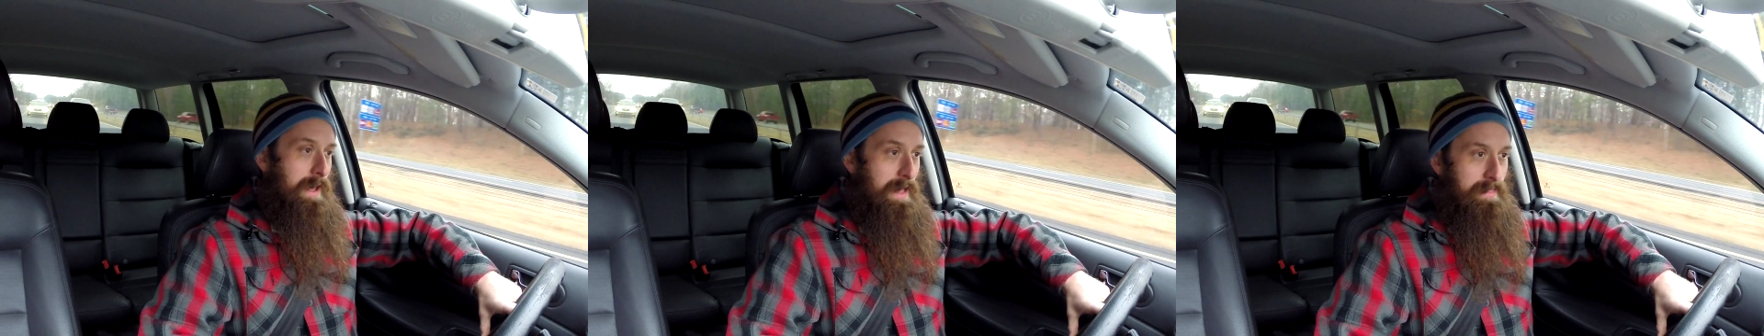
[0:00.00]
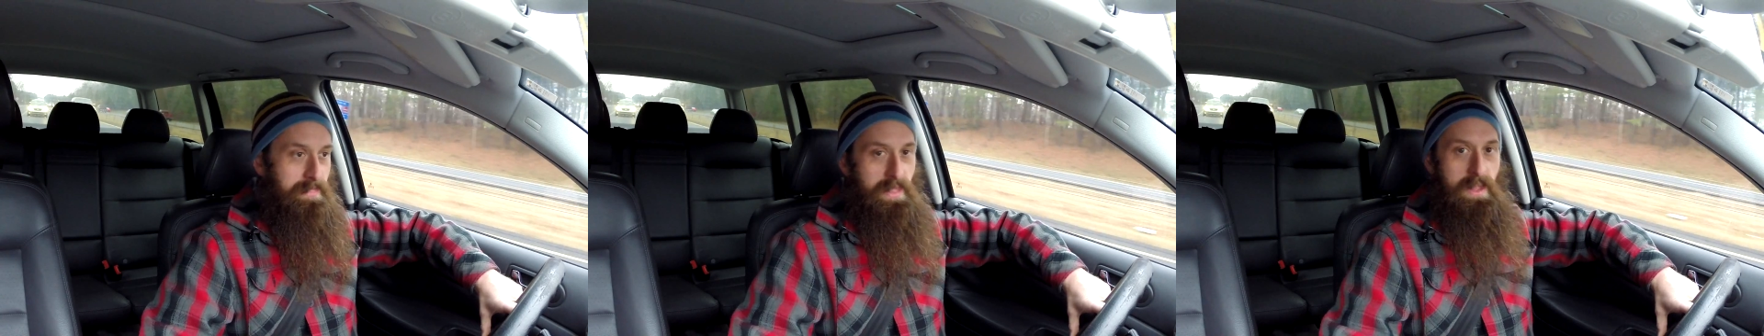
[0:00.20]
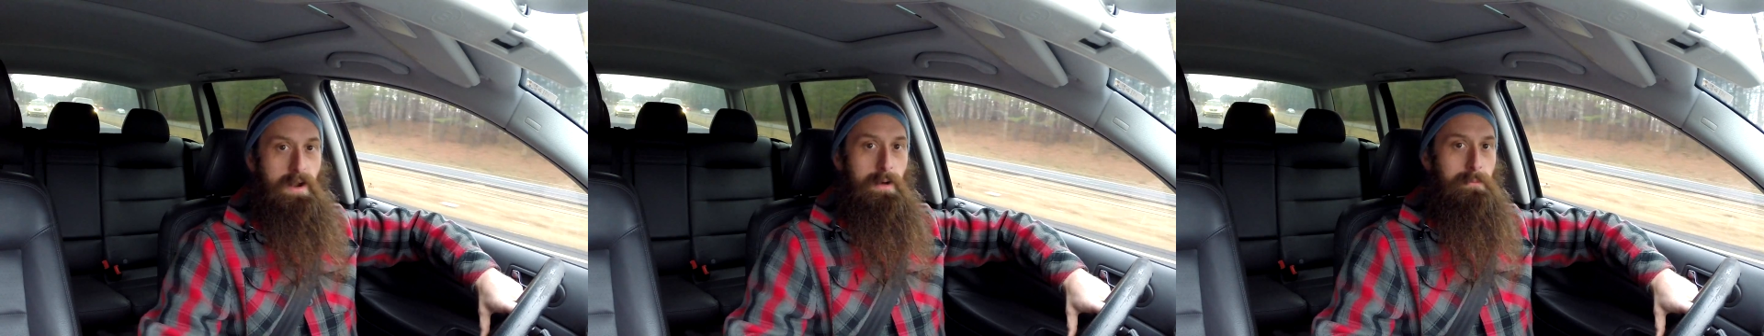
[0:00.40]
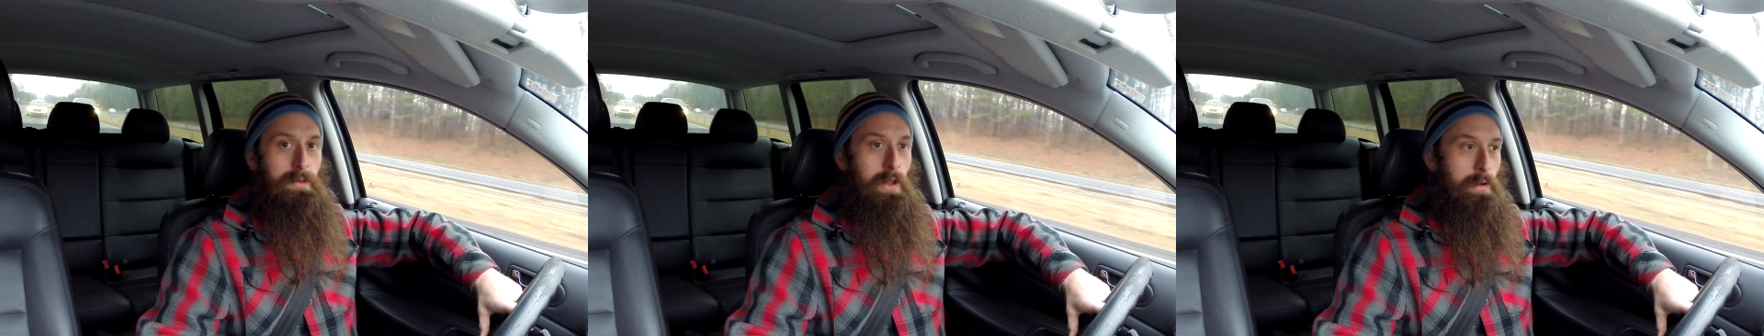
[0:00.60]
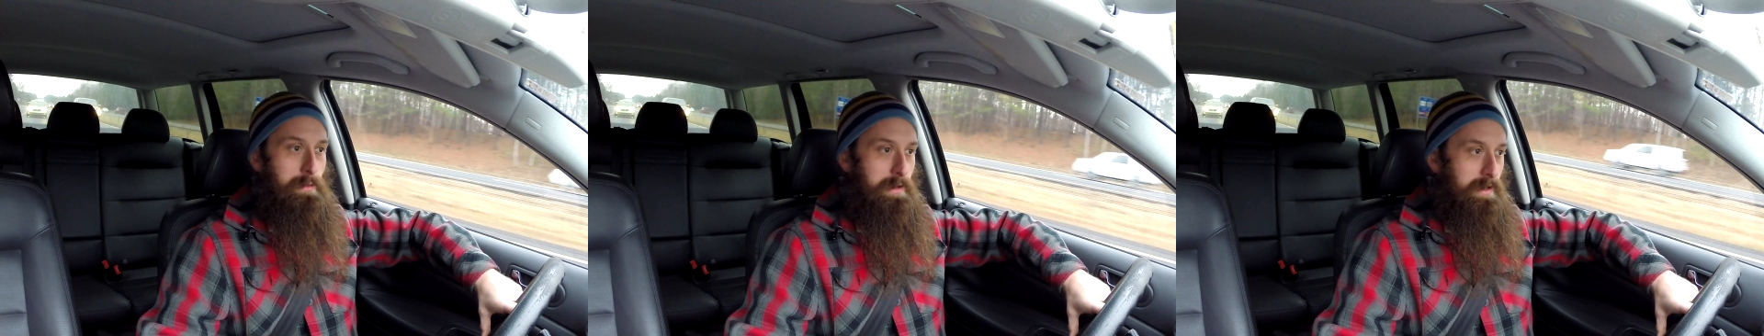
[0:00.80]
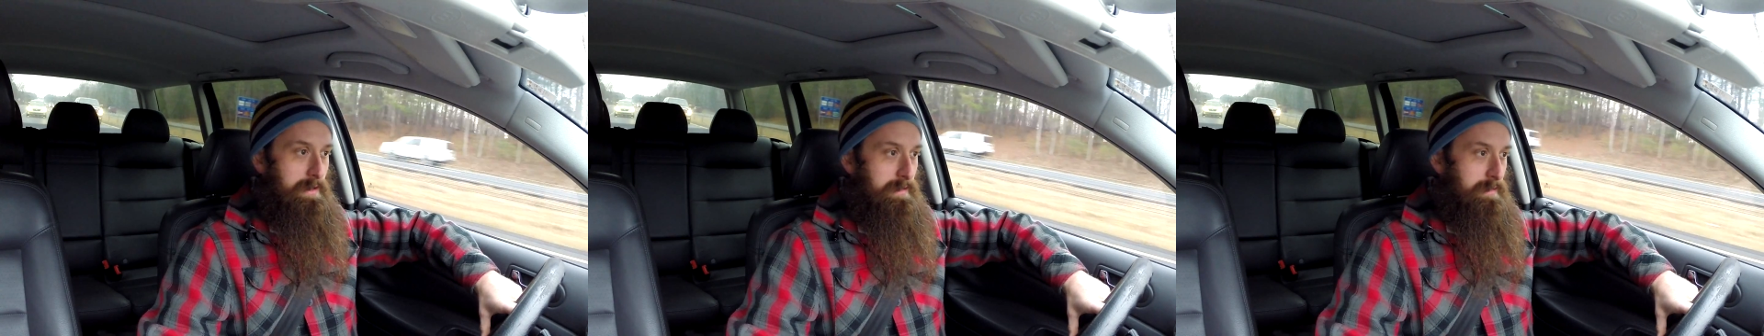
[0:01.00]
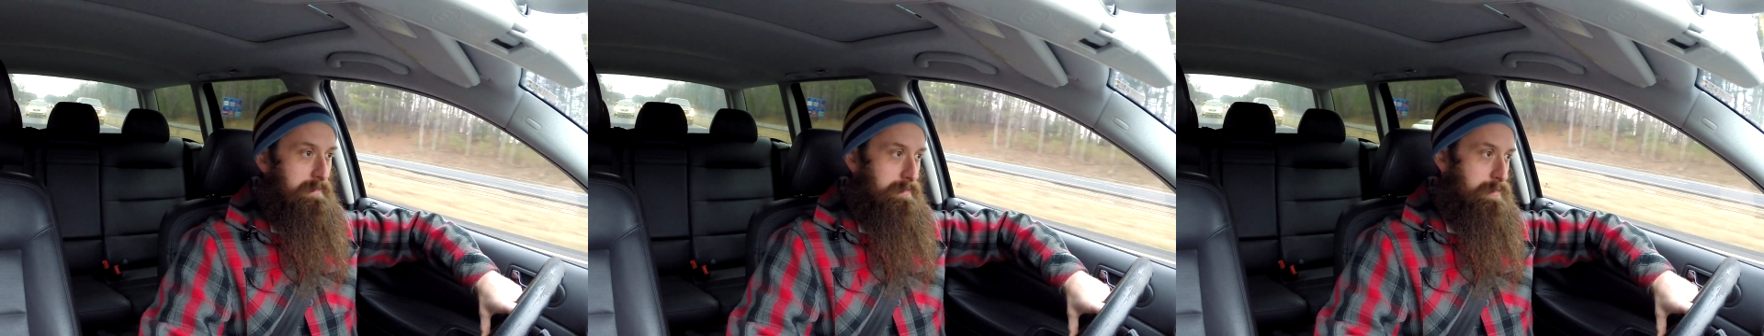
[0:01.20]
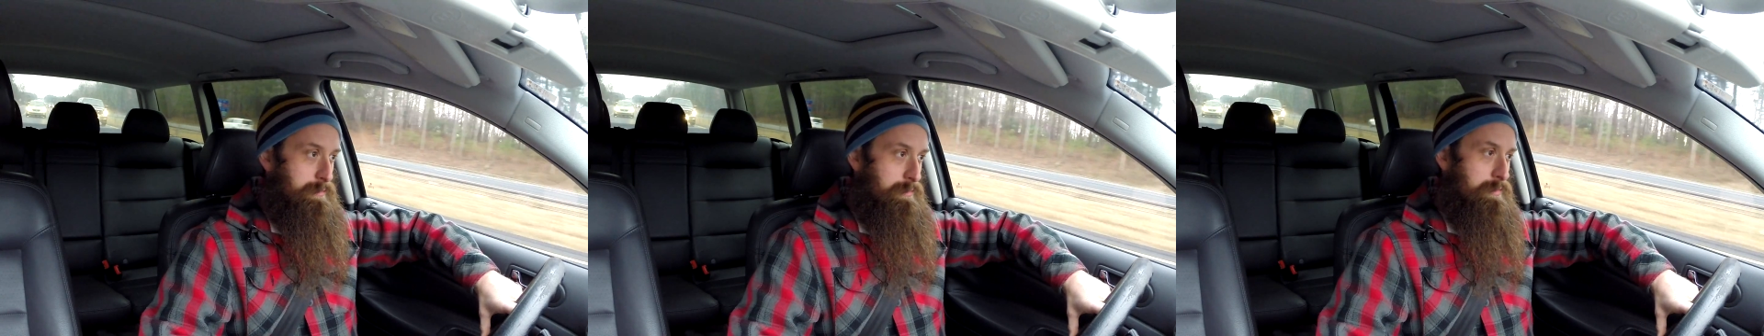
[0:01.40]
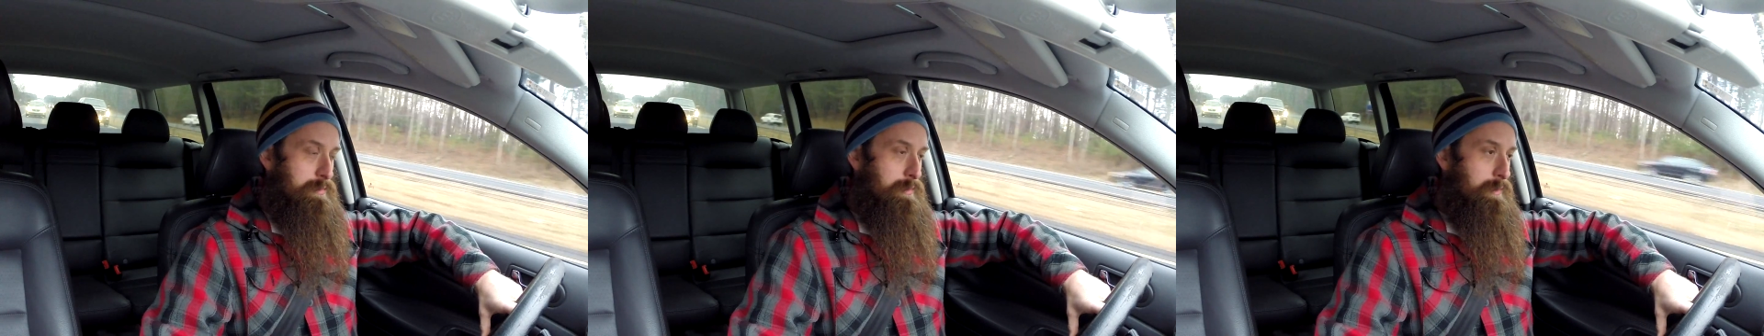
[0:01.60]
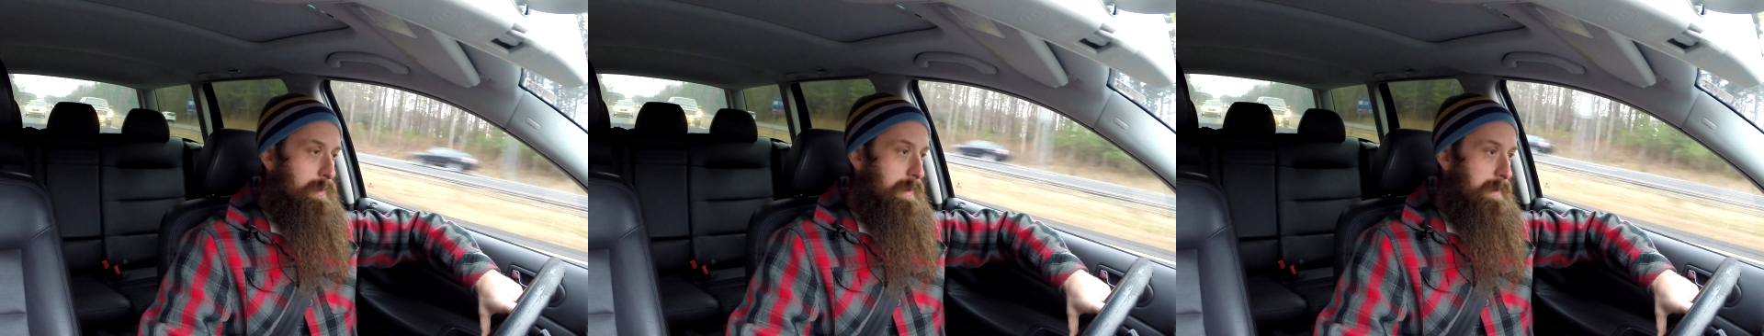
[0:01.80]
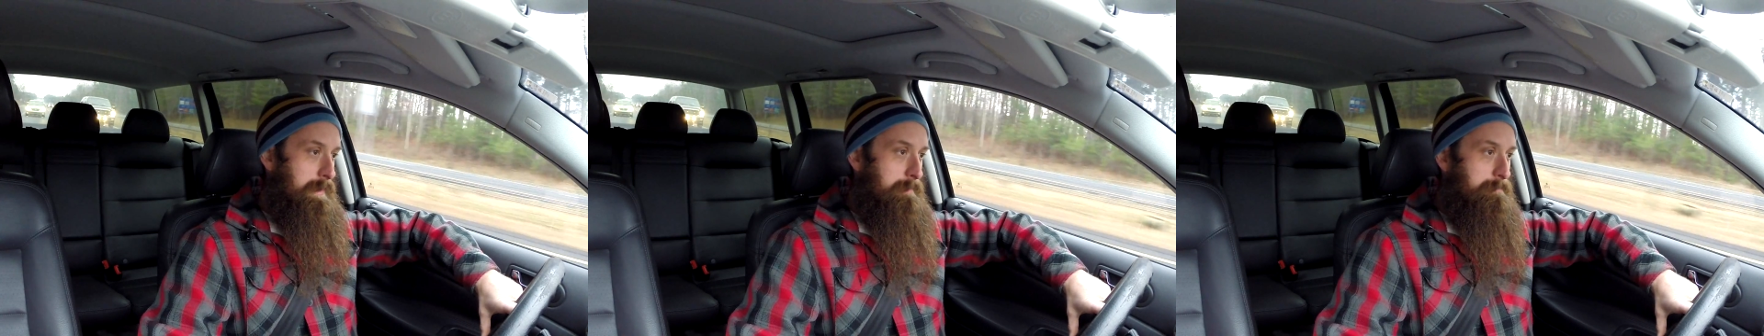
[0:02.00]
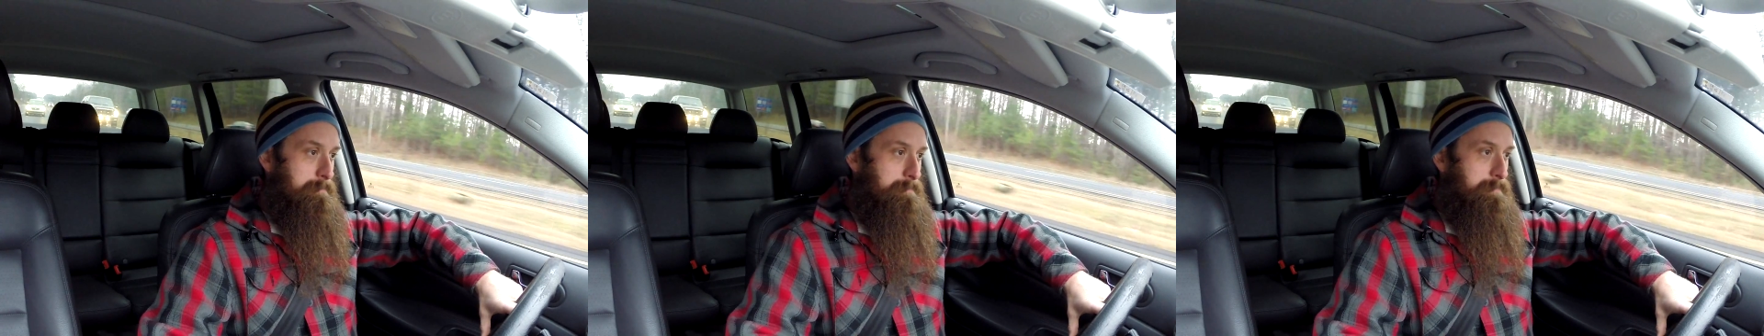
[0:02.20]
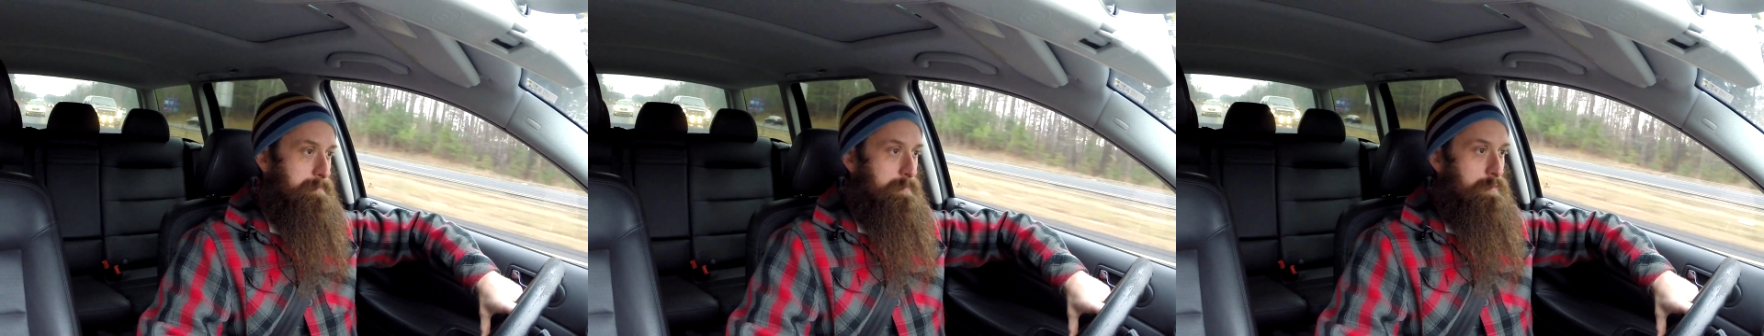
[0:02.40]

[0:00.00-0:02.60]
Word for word: and then upload it through um,